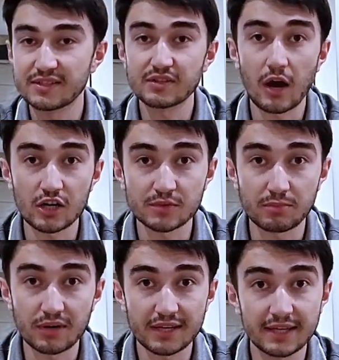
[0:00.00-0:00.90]
there's harsh
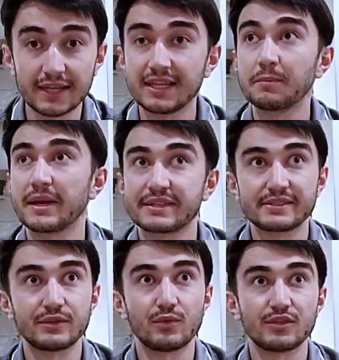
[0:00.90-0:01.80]
braking, it makes
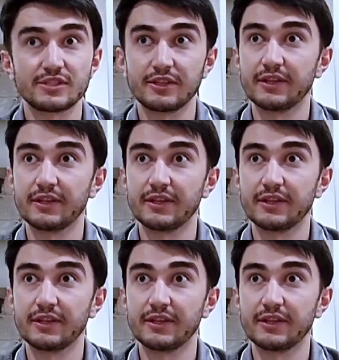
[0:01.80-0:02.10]
noise.